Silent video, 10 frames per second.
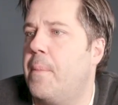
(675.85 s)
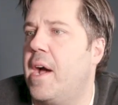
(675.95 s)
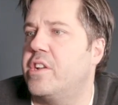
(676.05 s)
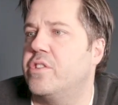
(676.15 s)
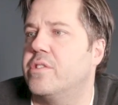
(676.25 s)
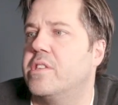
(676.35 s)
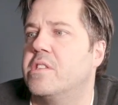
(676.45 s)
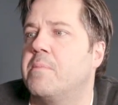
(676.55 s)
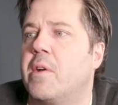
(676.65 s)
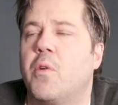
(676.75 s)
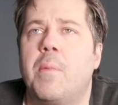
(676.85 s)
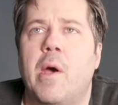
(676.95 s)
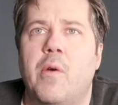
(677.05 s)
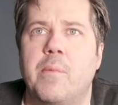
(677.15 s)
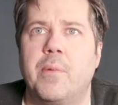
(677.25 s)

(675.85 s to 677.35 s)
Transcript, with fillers: PiJuice's micro power